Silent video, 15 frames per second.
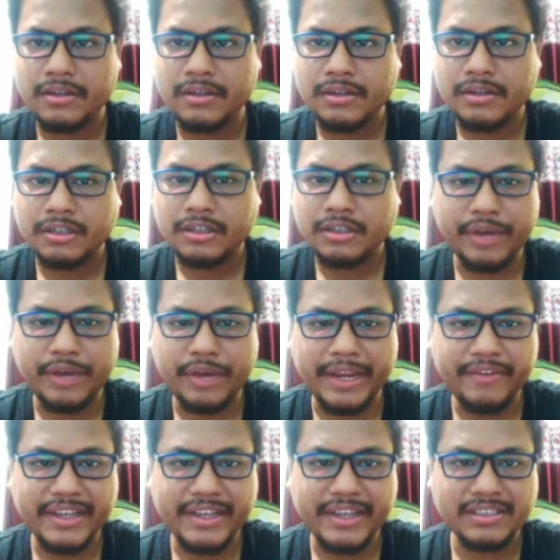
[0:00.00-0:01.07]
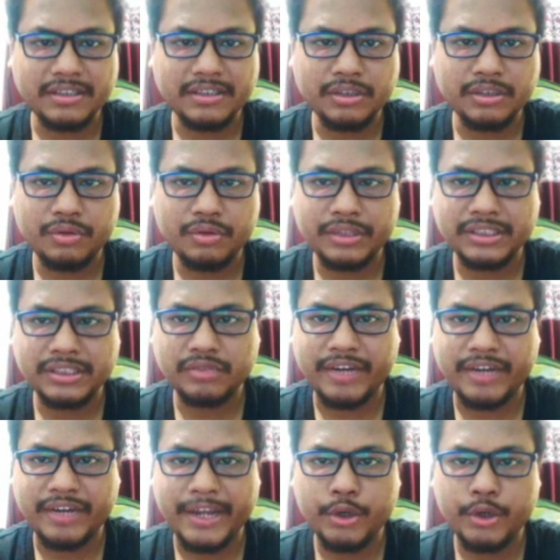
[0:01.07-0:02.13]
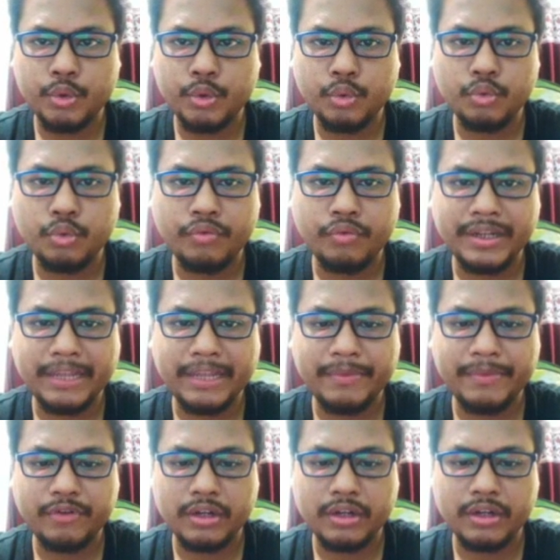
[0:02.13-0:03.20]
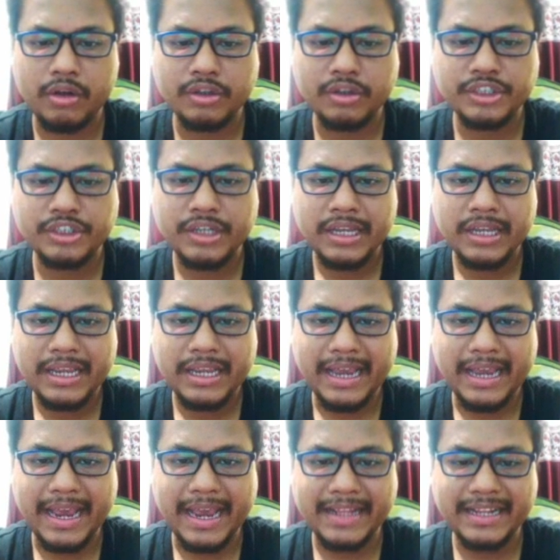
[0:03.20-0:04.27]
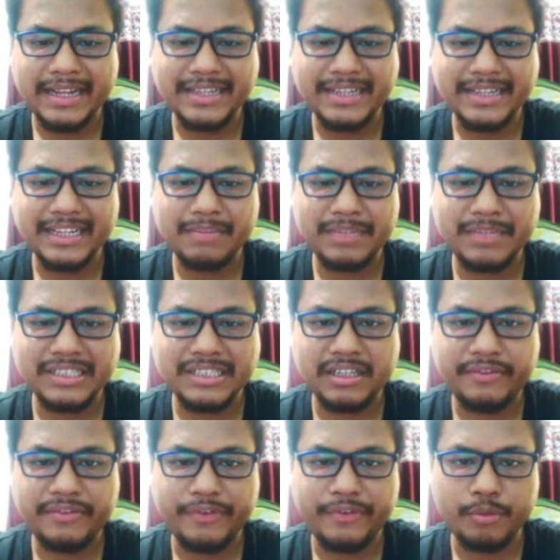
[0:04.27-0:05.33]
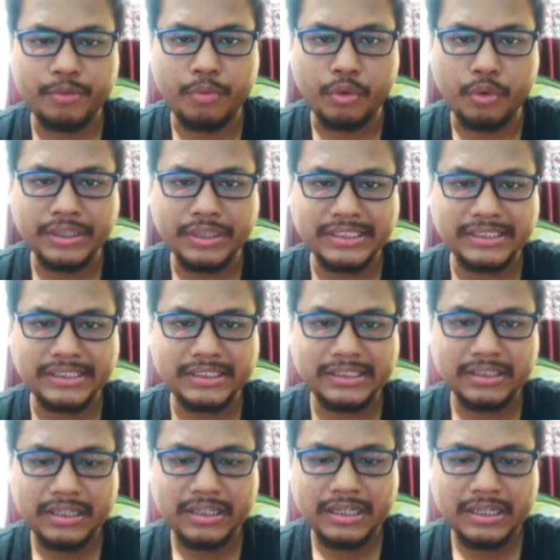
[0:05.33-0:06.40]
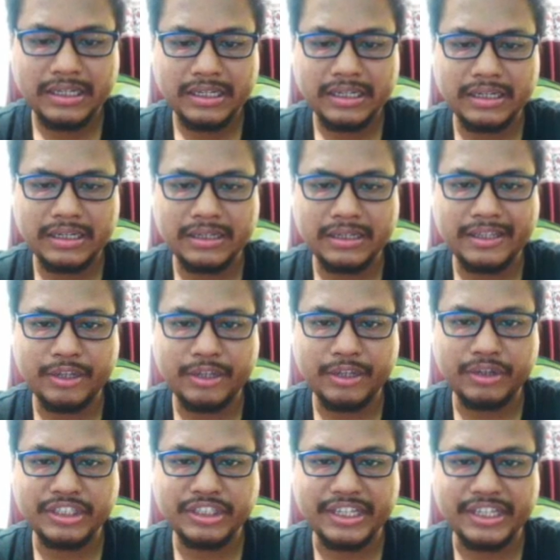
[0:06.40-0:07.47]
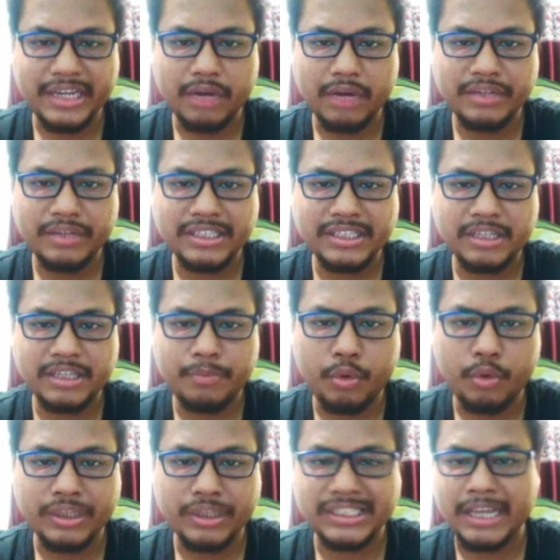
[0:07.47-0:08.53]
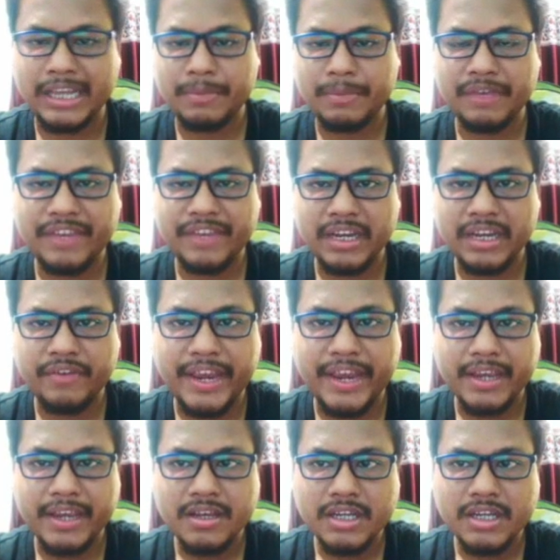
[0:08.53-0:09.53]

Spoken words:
So anyways, so this is what I do one day before the launch, and then I tell them these are a few bonuses that you can check out. These are the bonuses I am giving away.